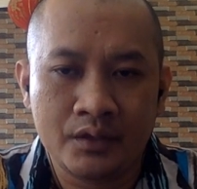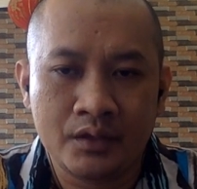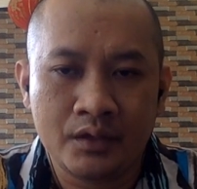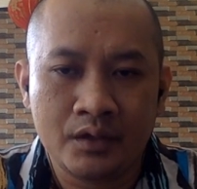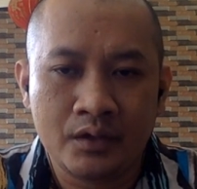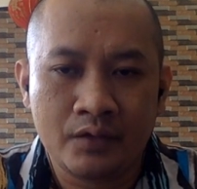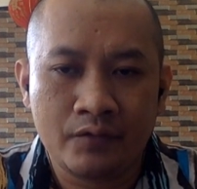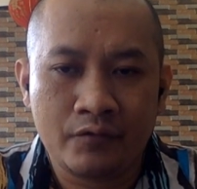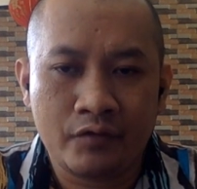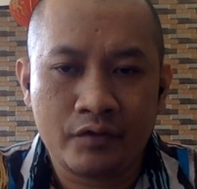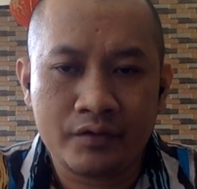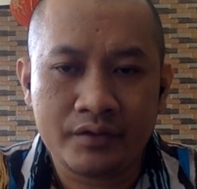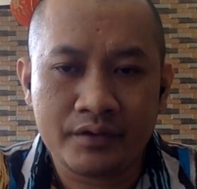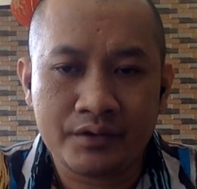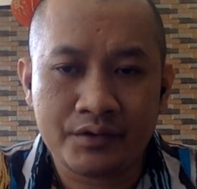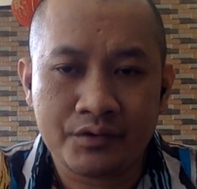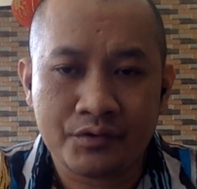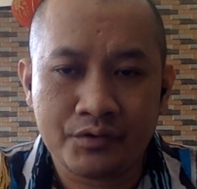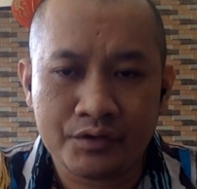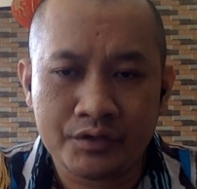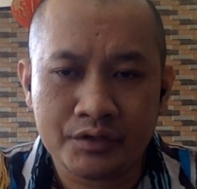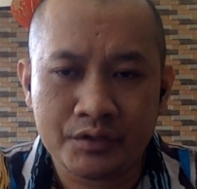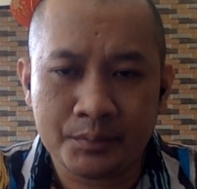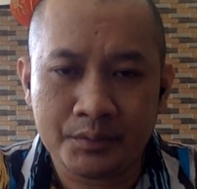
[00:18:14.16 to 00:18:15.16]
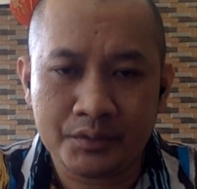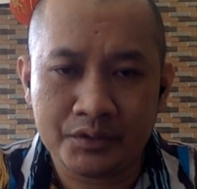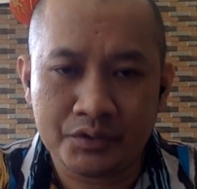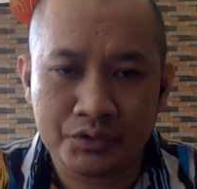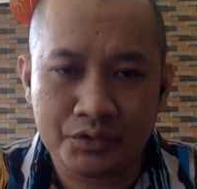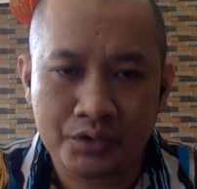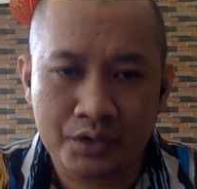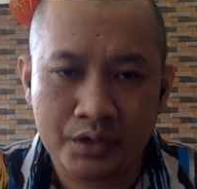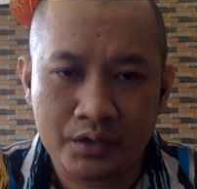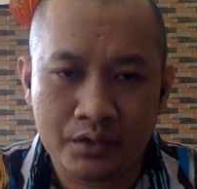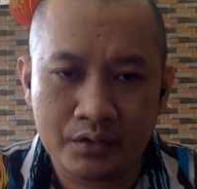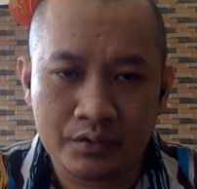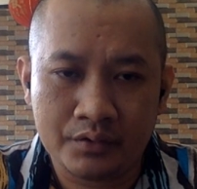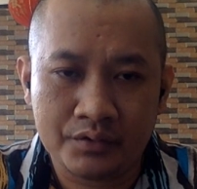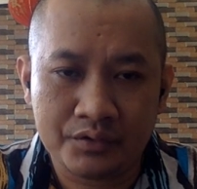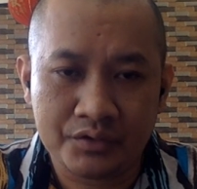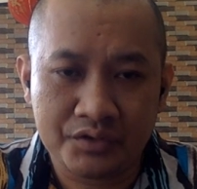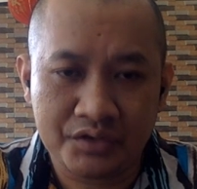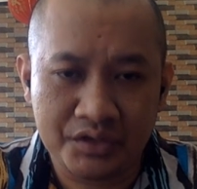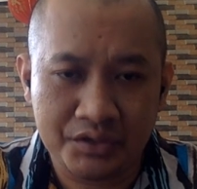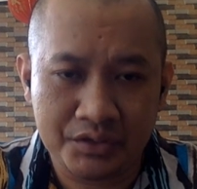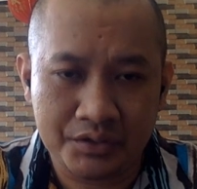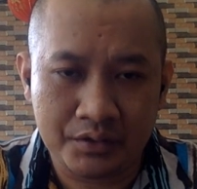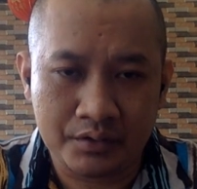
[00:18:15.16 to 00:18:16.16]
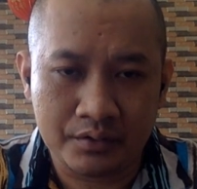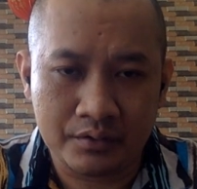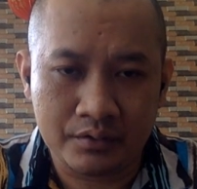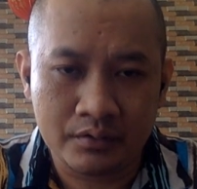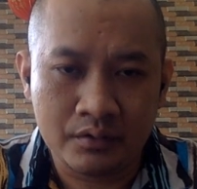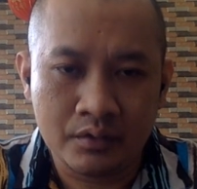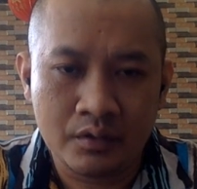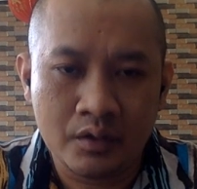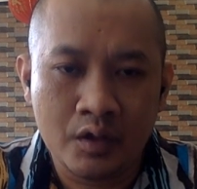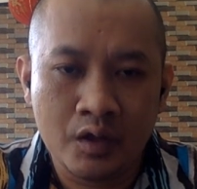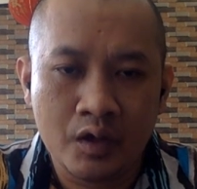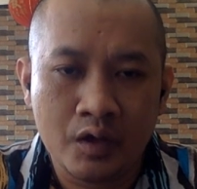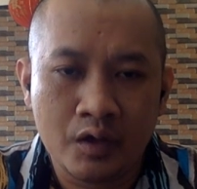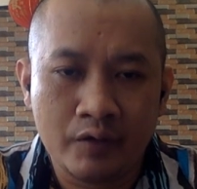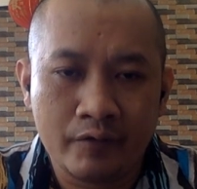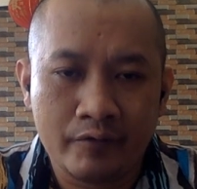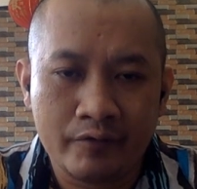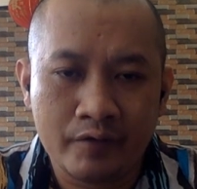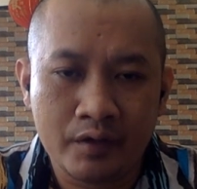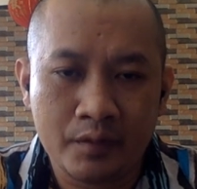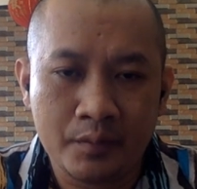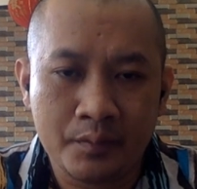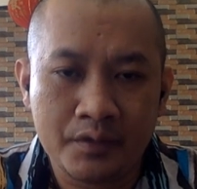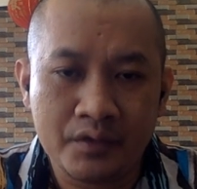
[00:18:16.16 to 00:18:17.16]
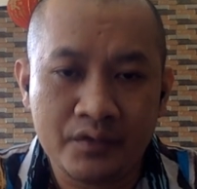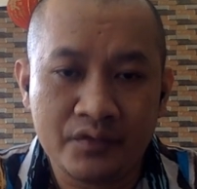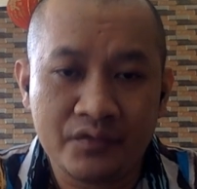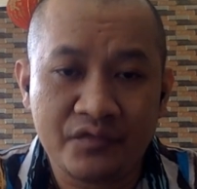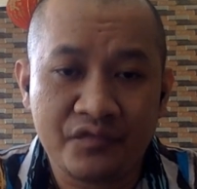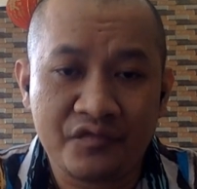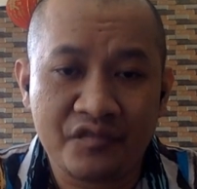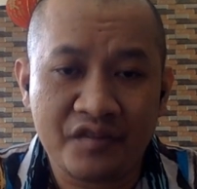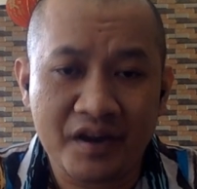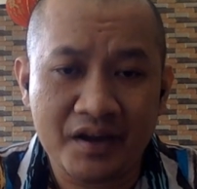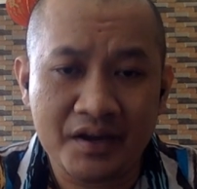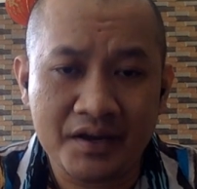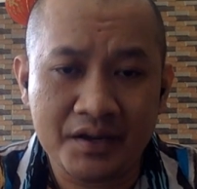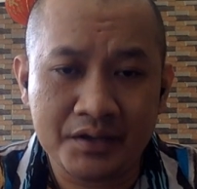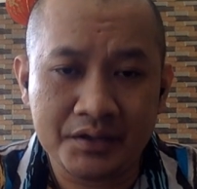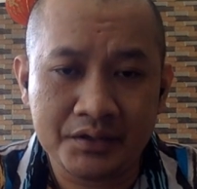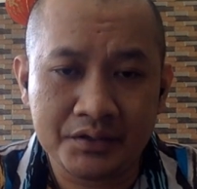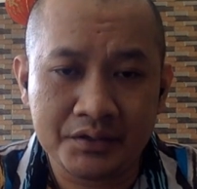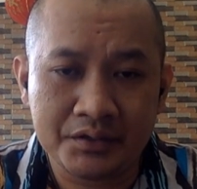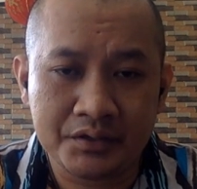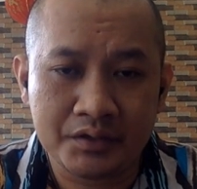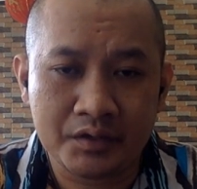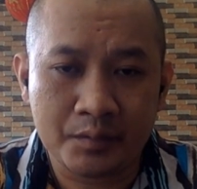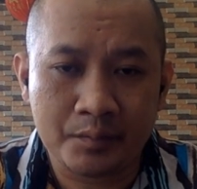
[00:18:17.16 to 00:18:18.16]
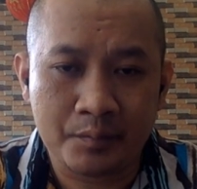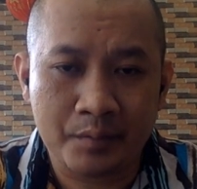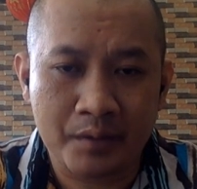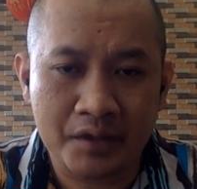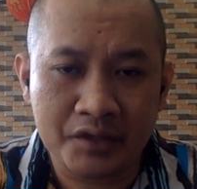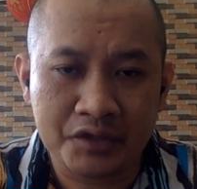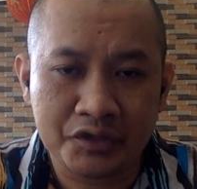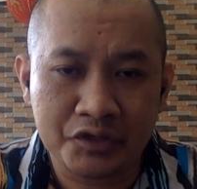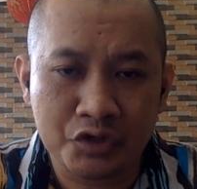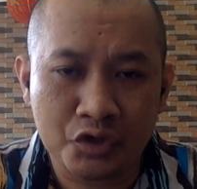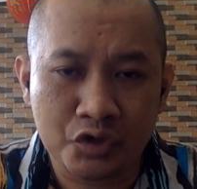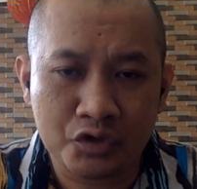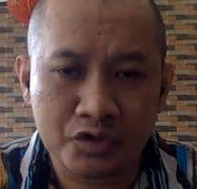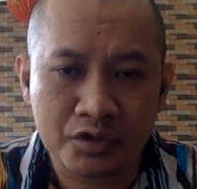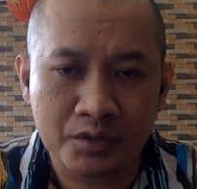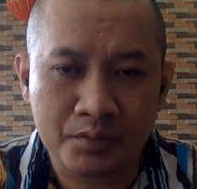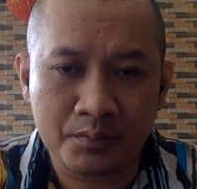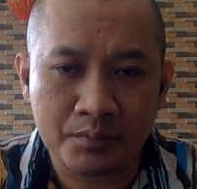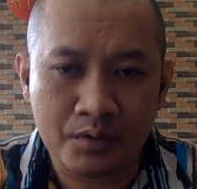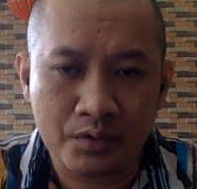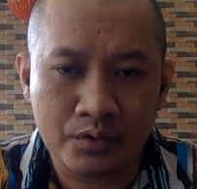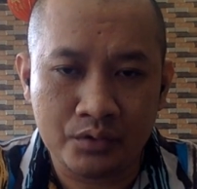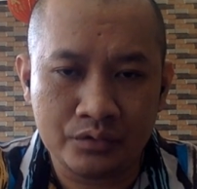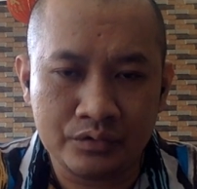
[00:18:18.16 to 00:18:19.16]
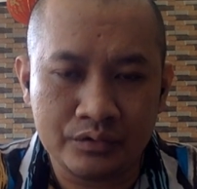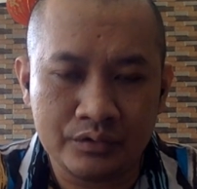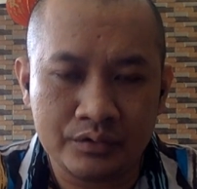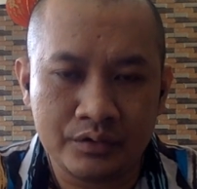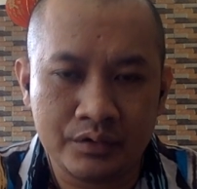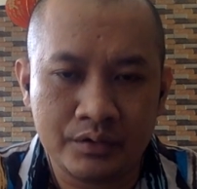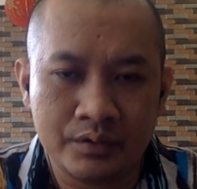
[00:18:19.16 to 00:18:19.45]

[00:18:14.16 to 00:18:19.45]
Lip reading: for the Christmas sale season will be financed by short-term loan.